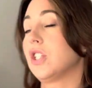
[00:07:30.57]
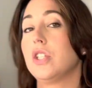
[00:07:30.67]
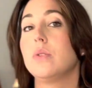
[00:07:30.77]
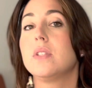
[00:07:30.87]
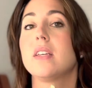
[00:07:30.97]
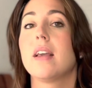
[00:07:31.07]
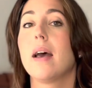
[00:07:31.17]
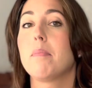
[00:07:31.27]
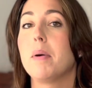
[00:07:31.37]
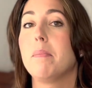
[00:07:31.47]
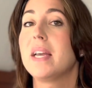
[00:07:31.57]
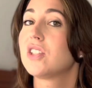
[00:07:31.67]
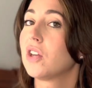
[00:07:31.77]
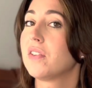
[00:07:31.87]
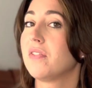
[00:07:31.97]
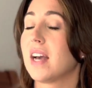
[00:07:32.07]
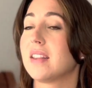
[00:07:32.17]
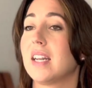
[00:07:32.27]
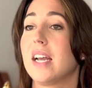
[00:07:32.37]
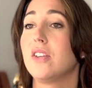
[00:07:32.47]
to use it yet, but based on the fact
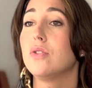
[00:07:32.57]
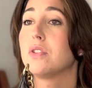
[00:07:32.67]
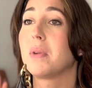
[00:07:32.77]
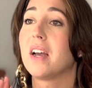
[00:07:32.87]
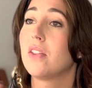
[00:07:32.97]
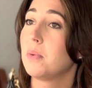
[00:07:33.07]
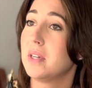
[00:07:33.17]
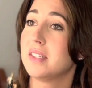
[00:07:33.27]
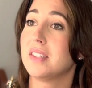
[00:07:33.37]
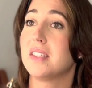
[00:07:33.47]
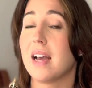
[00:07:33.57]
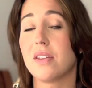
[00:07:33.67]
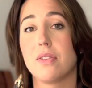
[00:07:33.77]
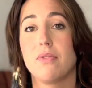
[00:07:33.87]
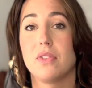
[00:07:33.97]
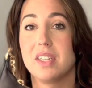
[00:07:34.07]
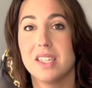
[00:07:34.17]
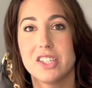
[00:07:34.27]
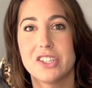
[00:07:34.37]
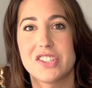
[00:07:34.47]
that I used my other one to death for
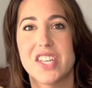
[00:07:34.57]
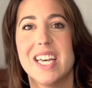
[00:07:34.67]
years,